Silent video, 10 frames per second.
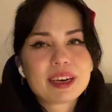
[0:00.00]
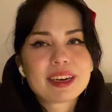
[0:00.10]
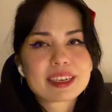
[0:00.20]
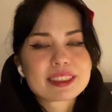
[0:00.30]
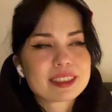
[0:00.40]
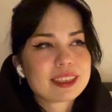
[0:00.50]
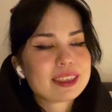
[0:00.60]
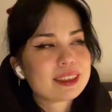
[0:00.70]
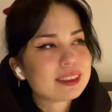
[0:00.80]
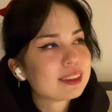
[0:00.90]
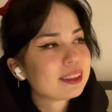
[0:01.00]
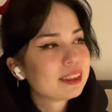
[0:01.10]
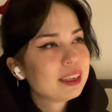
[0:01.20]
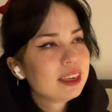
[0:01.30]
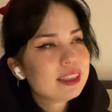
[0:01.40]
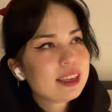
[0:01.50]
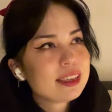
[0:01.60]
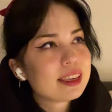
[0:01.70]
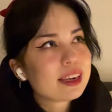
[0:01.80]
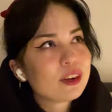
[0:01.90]
actually, and things
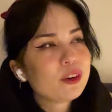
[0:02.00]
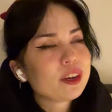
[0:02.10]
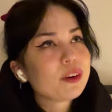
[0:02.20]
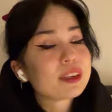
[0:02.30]
that are going on.